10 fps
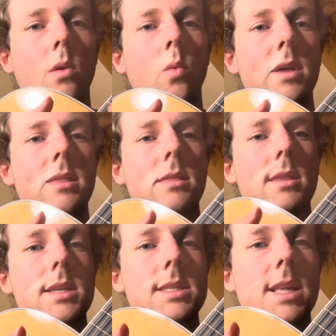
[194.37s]
With
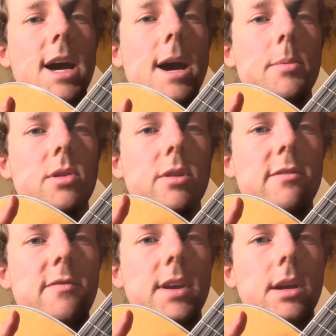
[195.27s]
these top 3
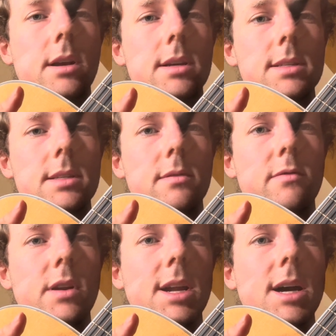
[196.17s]
fingers,
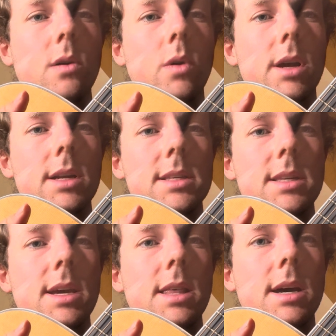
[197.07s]
for now, we're going to
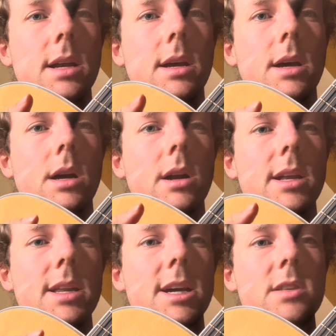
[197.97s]
say that our
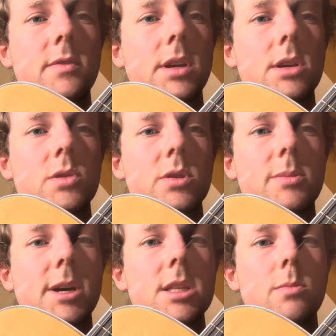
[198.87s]
index finger is
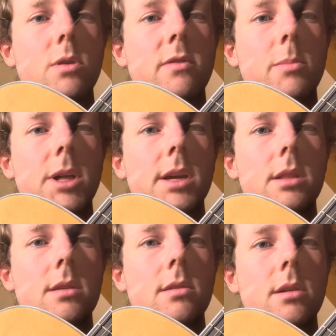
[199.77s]
responsible for plucking
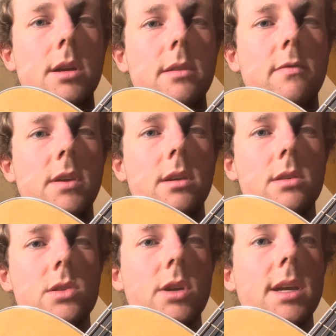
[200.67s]
the 3rd
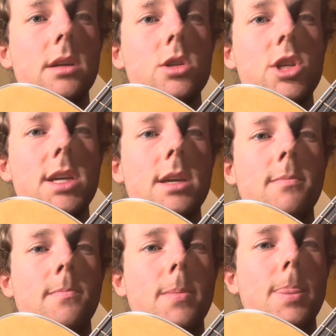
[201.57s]
string, G.
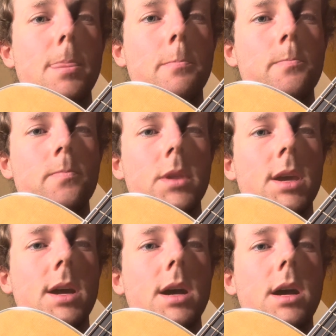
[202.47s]

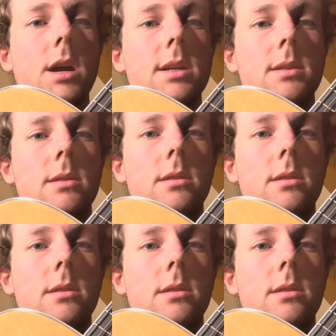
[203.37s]
Our